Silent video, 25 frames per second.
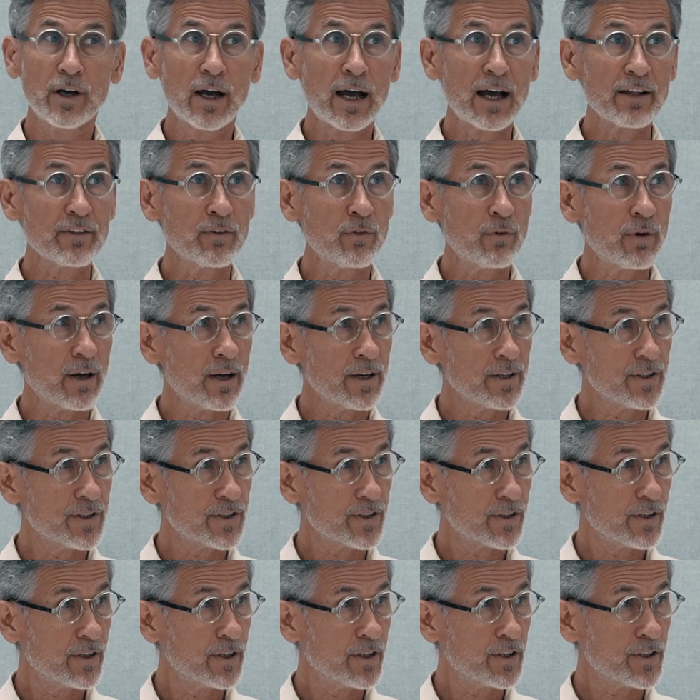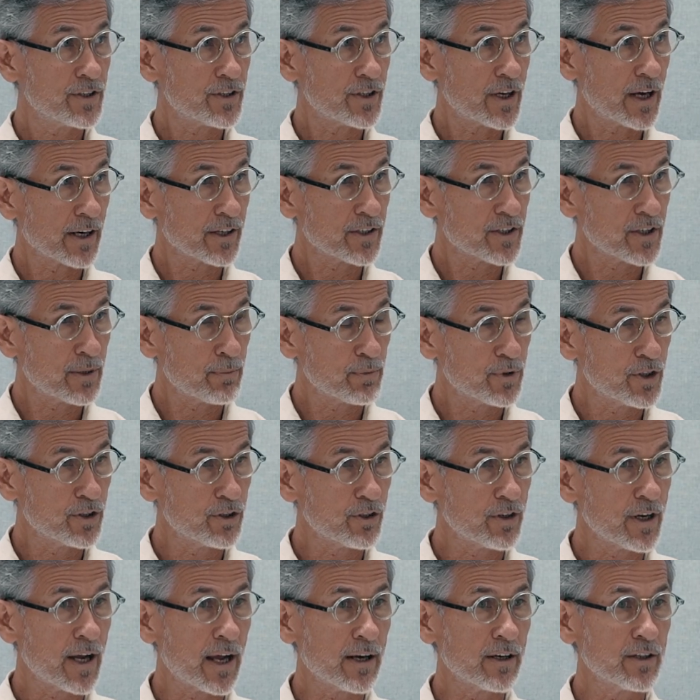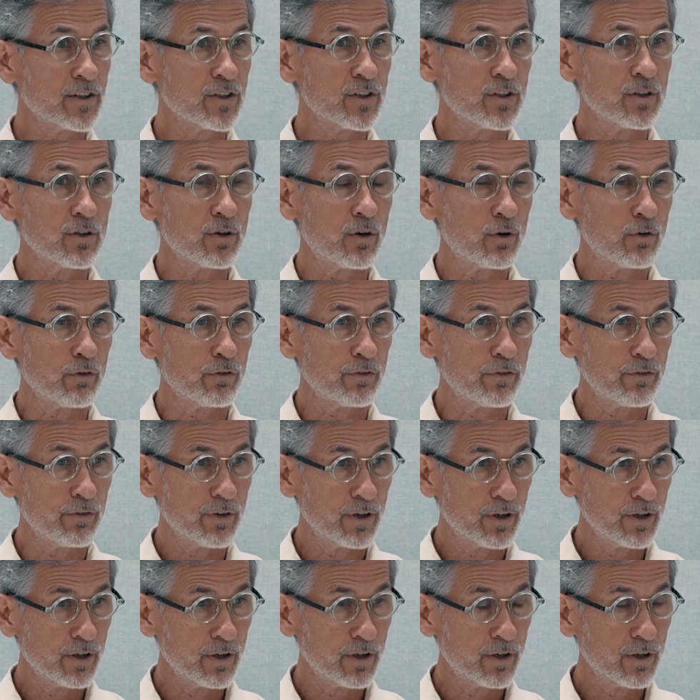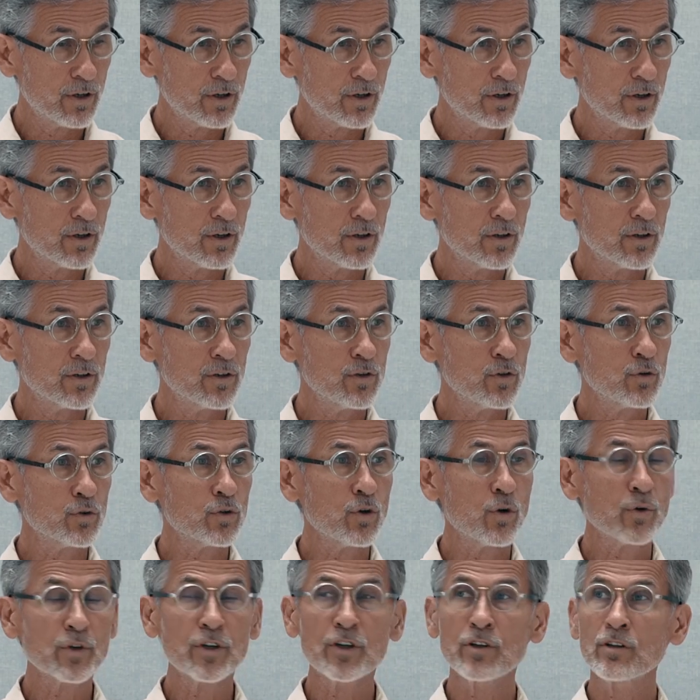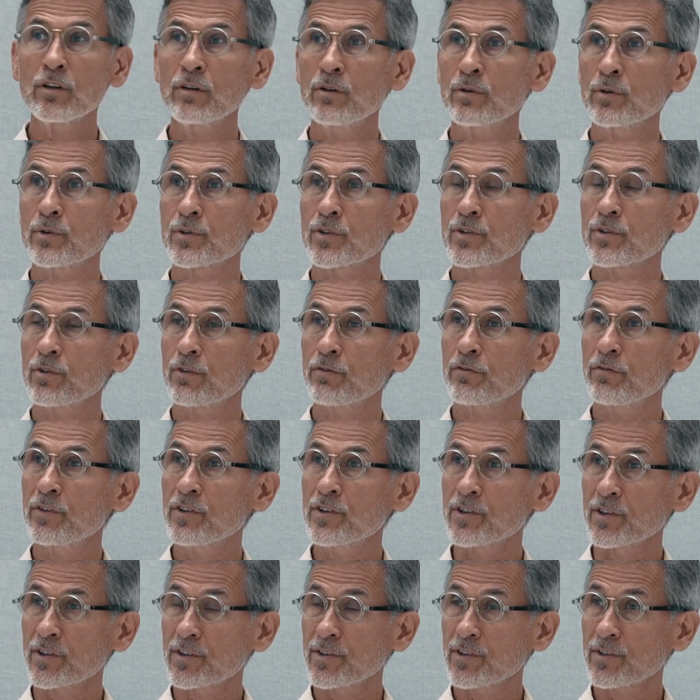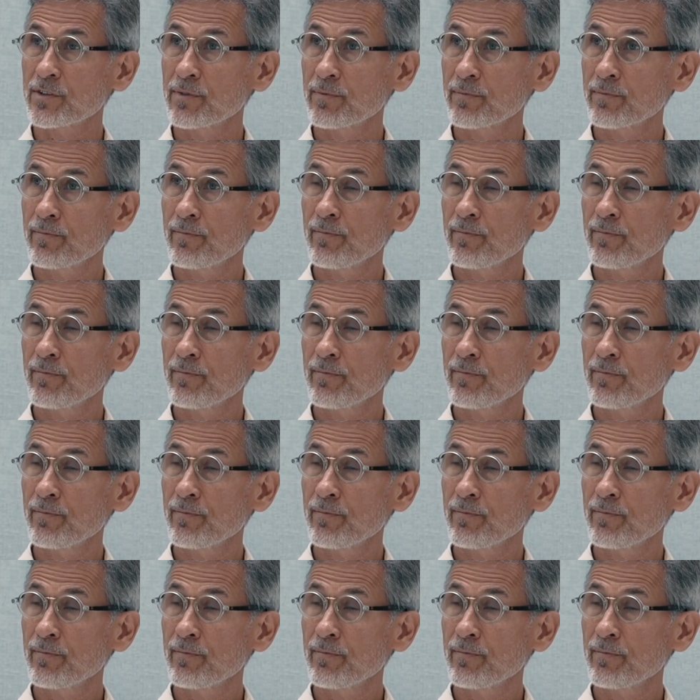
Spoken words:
otherwise is accepted reality of Newtonian laws of physics.